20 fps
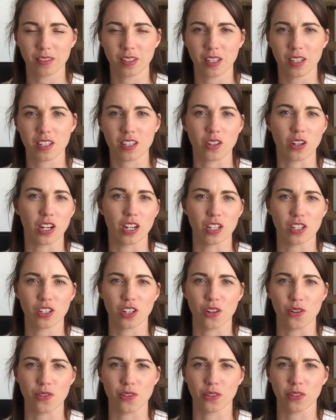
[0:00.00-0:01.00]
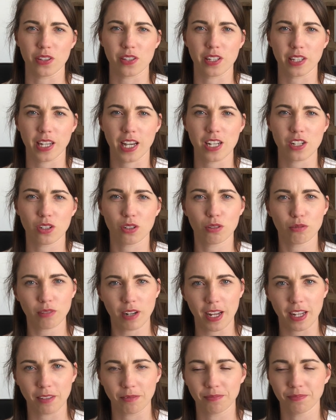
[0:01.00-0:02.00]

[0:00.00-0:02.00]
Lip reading: So I chose on this occasion grey.